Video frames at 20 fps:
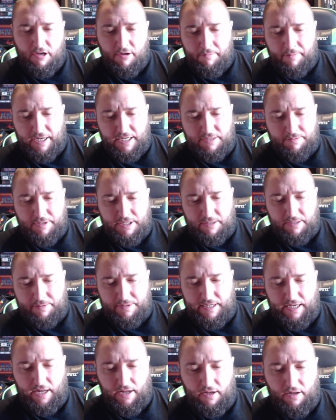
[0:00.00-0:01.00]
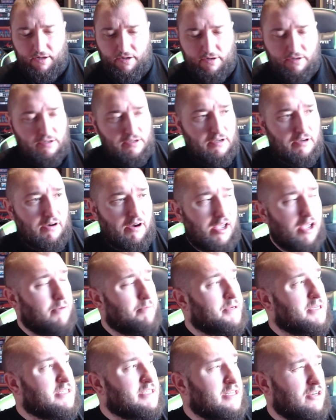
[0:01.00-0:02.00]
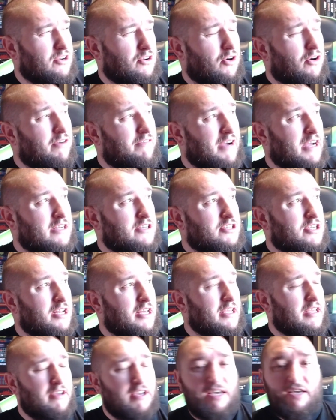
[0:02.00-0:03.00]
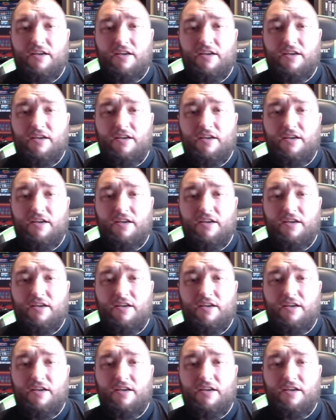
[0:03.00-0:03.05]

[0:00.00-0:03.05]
Bless Mr. Patel. I, I hope he's still alive actually.